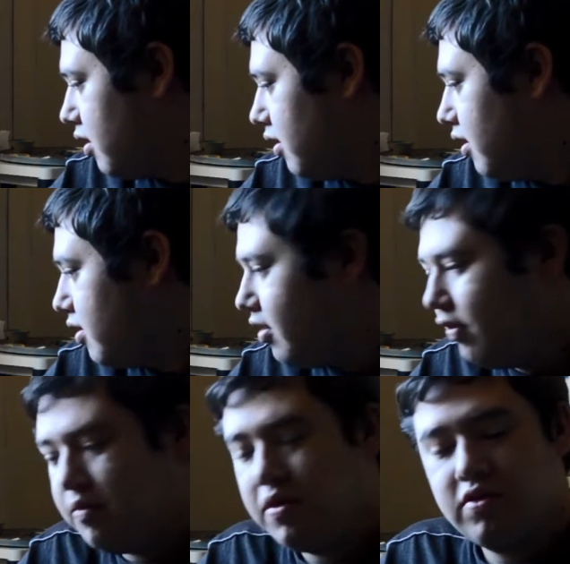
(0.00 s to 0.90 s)
there's
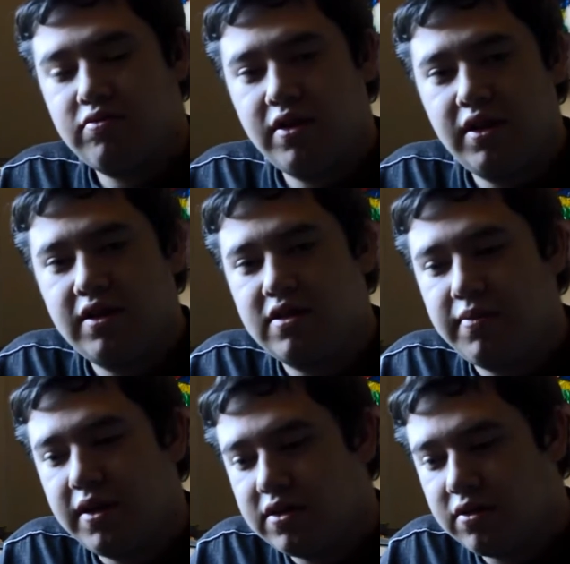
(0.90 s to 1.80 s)
nothing much really to
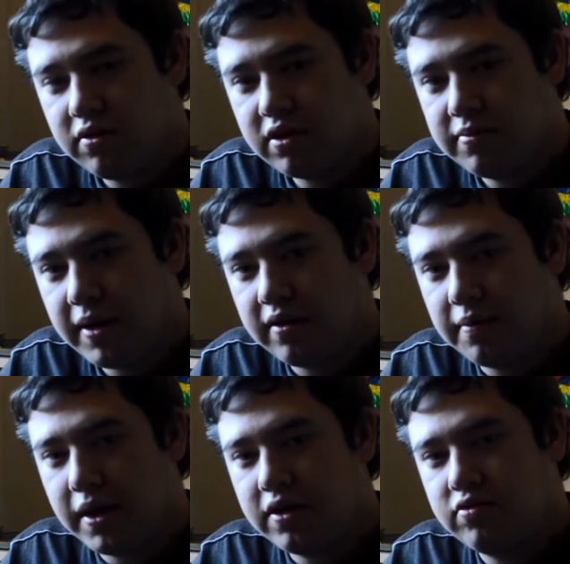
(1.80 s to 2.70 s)
be talked about the
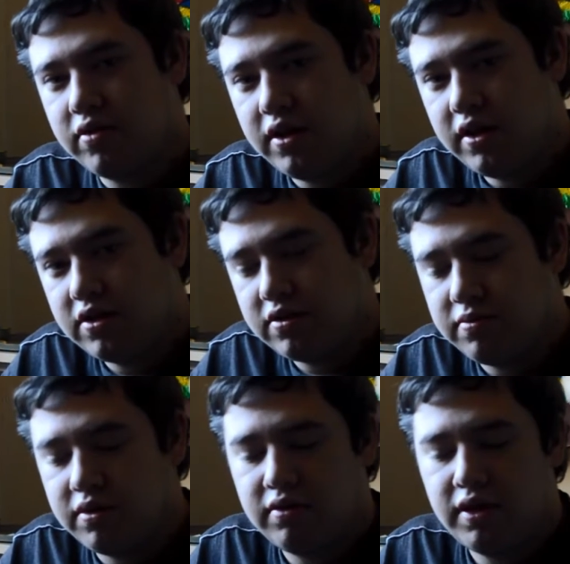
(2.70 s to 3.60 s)
bench really, just
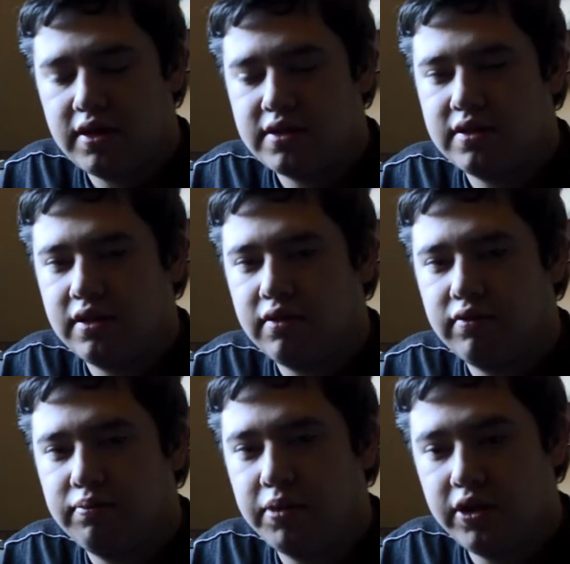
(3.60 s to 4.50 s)
more or less of
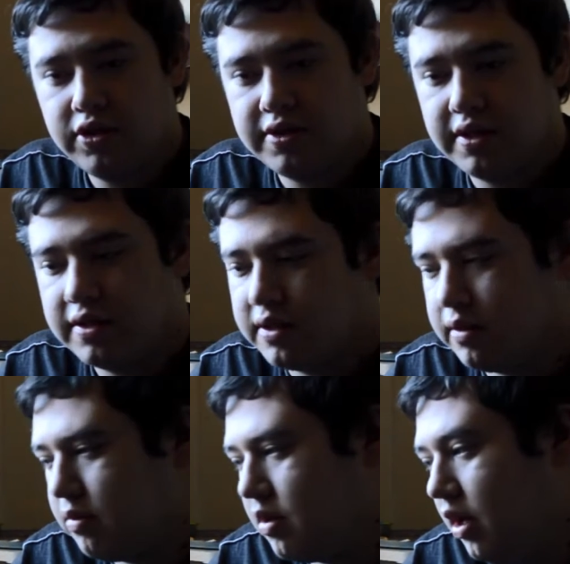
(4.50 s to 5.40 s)
purchases.
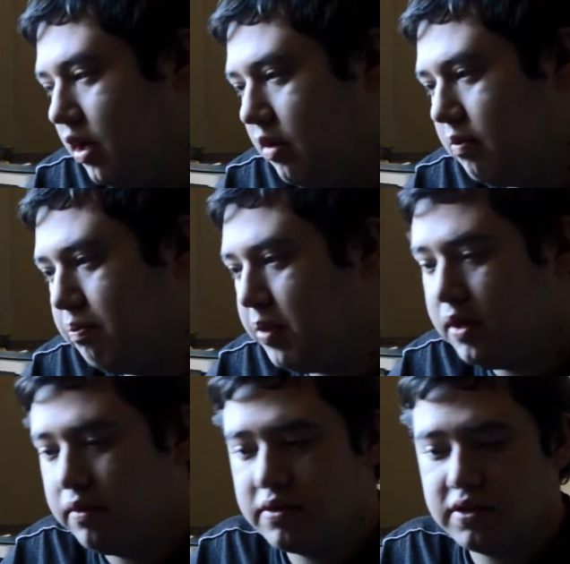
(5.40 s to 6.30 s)

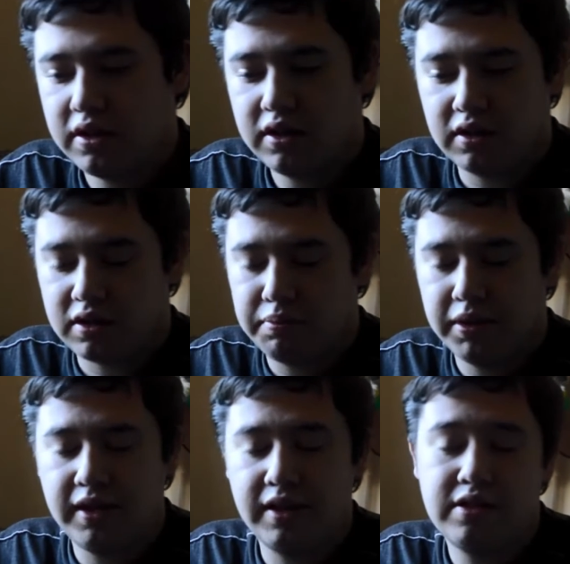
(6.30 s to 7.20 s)
Builds are
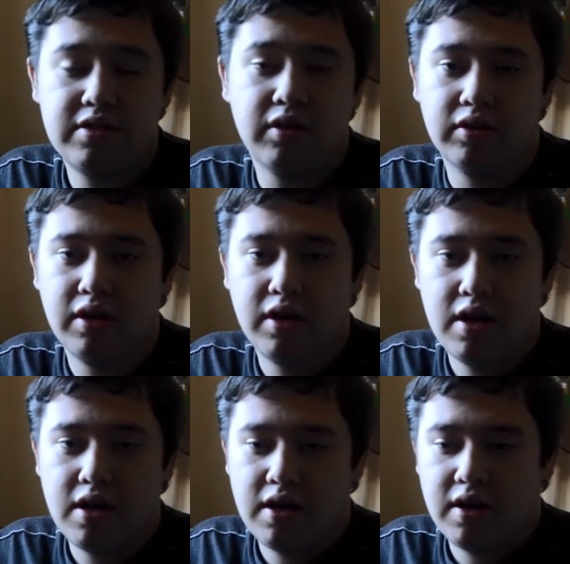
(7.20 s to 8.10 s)
completely done.
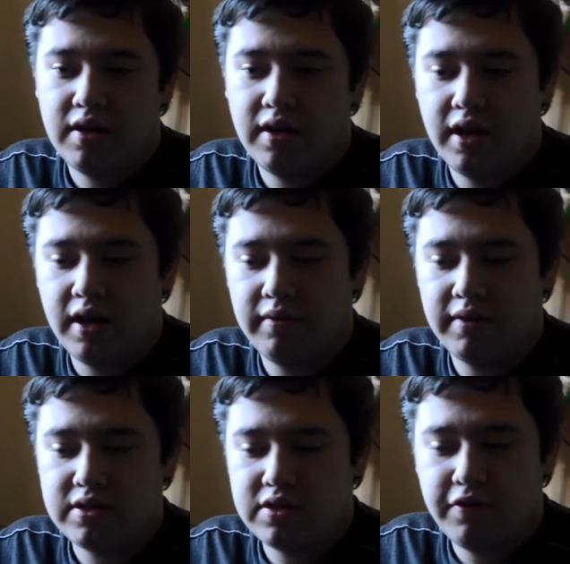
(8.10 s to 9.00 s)

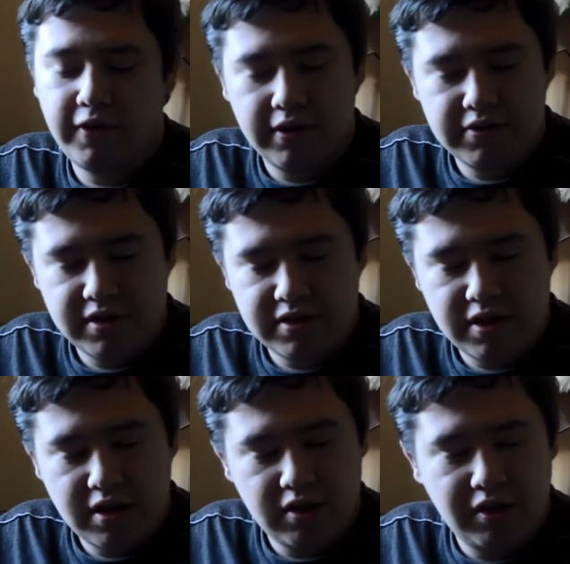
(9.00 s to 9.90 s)
There's nothing else to
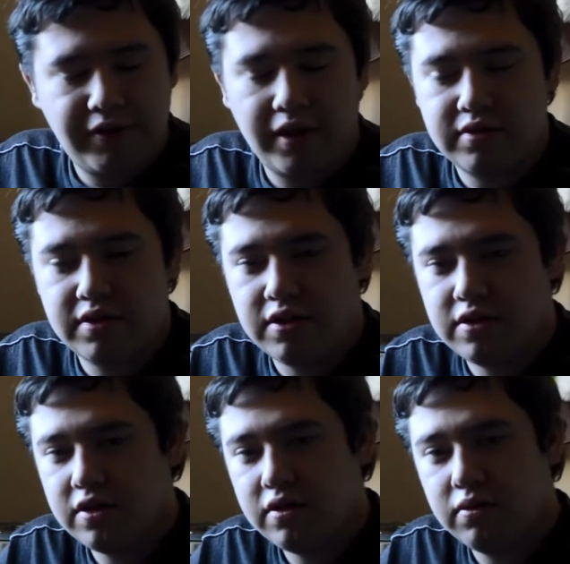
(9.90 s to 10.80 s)
start, nothing else
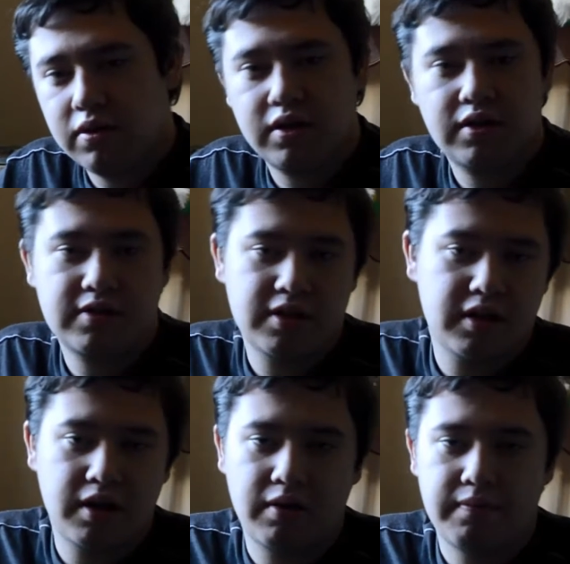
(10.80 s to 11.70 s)
to do,
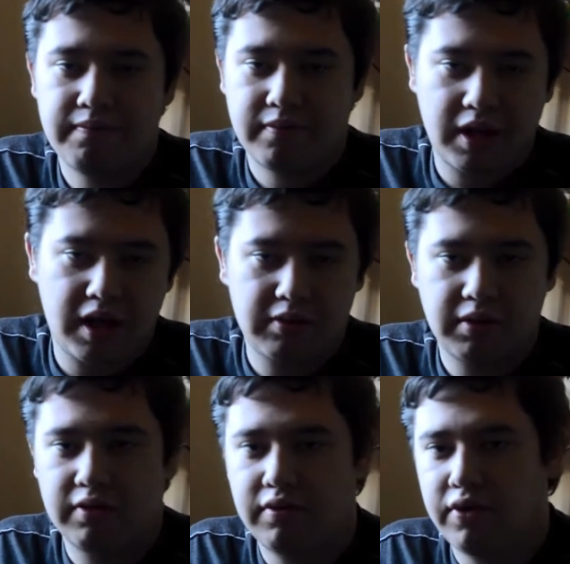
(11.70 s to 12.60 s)
so I'm going to
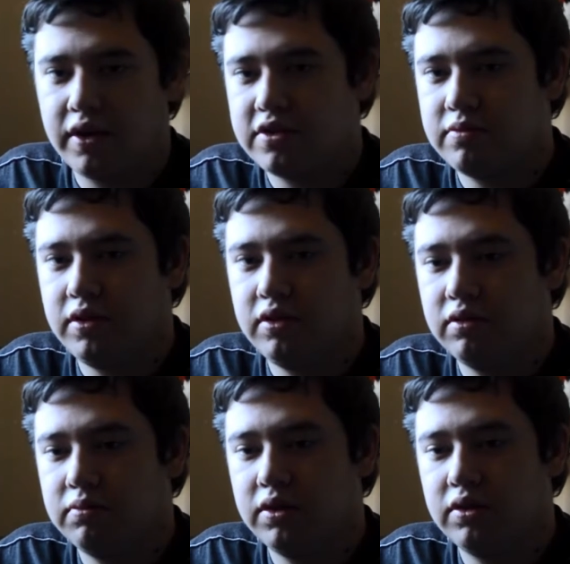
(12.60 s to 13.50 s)
have to find some new or
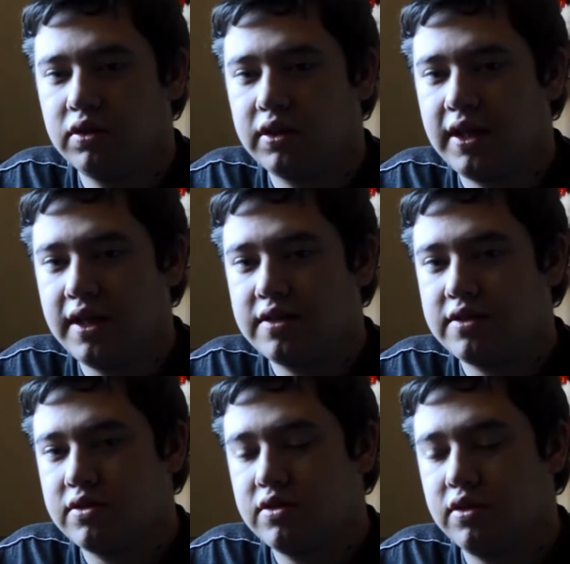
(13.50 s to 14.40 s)
more kits
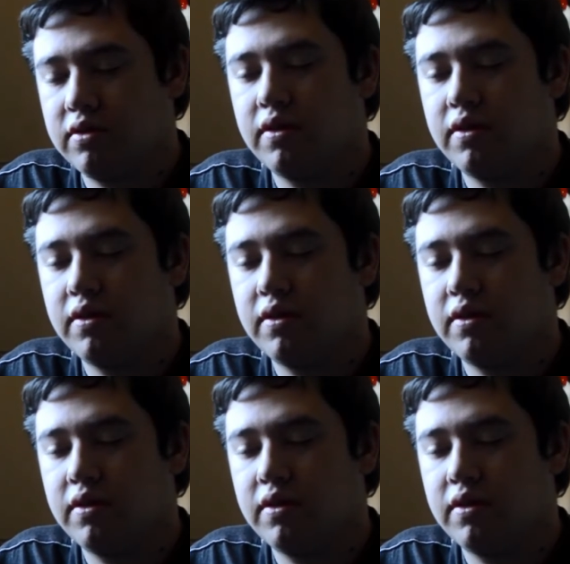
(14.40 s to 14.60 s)
to do,